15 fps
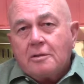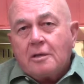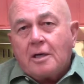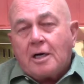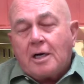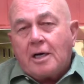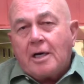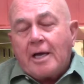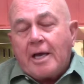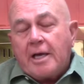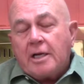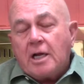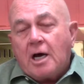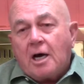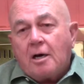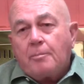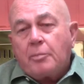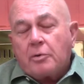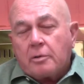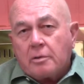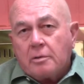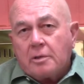an
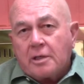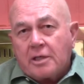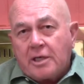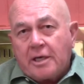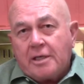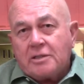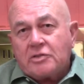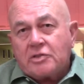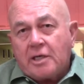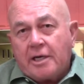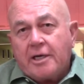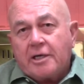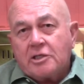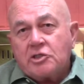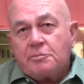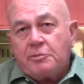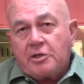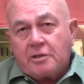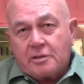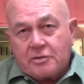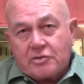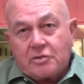uppercase S,
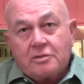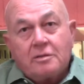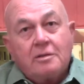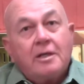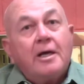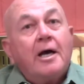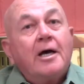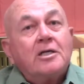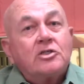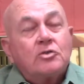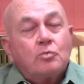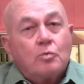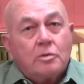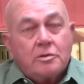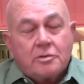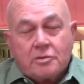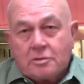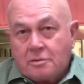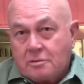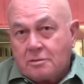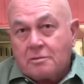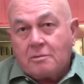because the S
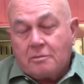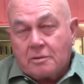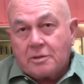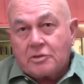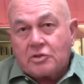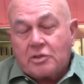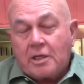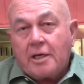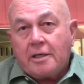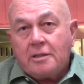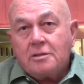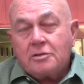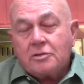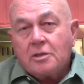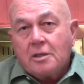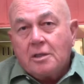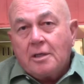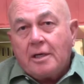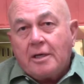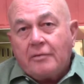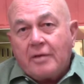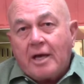was the states,
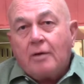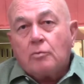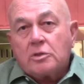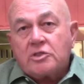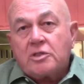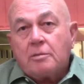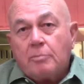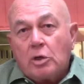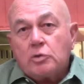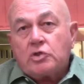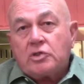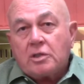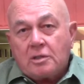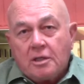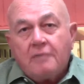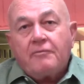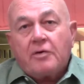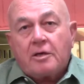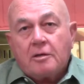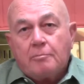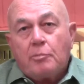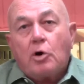and that was the most
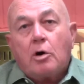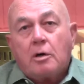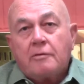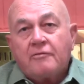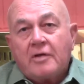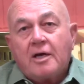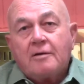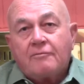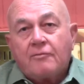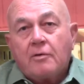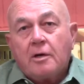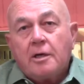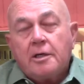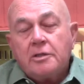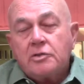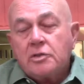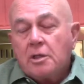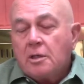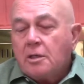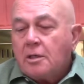significant part of that phrase,